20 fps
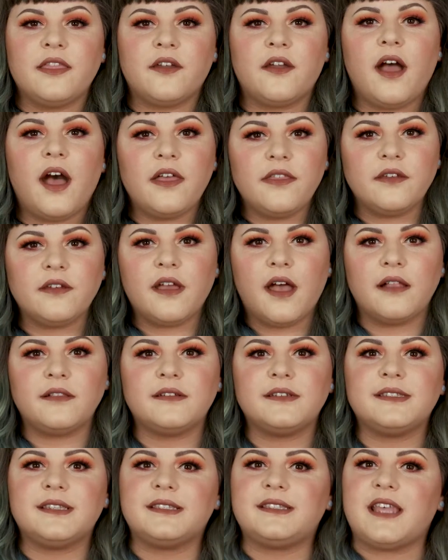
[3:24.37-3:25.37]
There are other
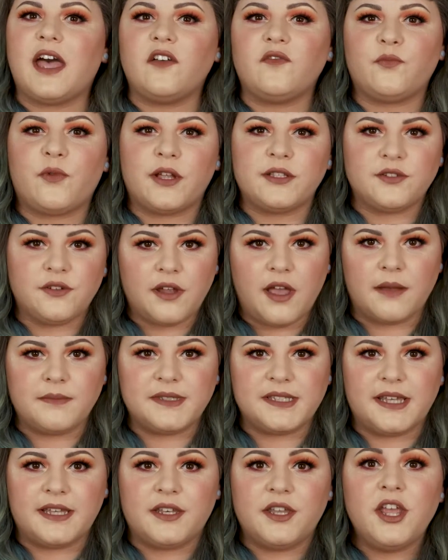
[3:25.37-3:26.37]
colors this e.l.f. bronzer
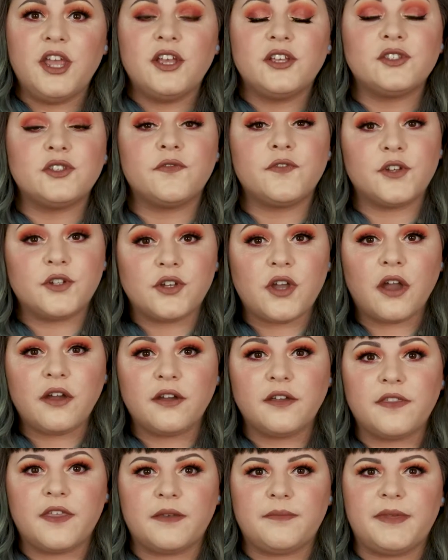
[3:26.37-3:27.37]
comes in, so if you're
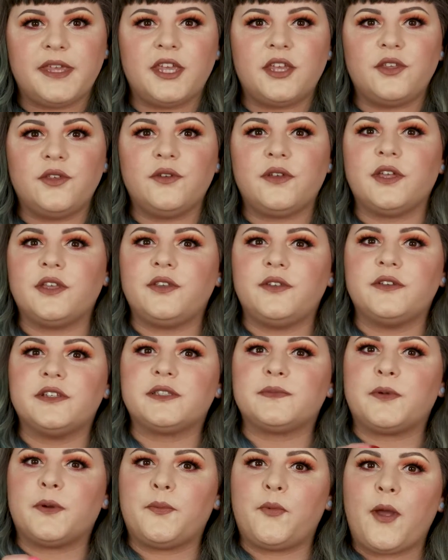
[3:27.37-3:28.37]
darker than me, you can use
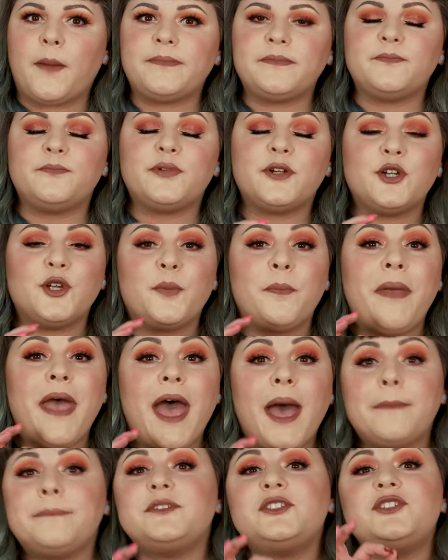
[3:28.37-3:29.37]

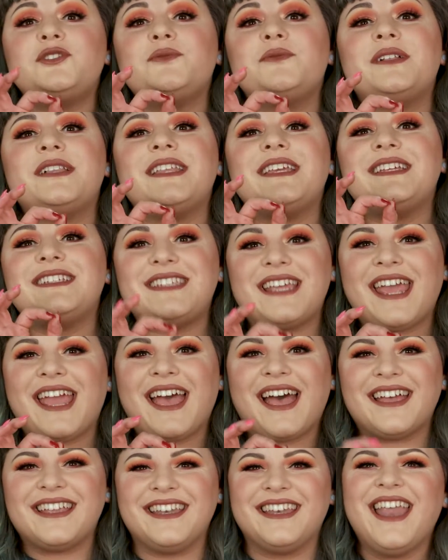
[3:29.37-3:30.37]
Perpetually
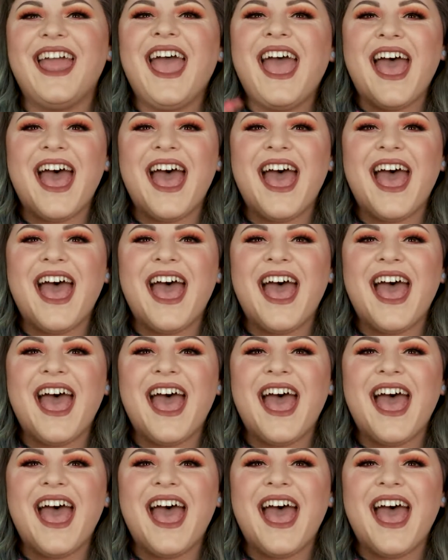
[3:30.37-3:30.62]
Tan,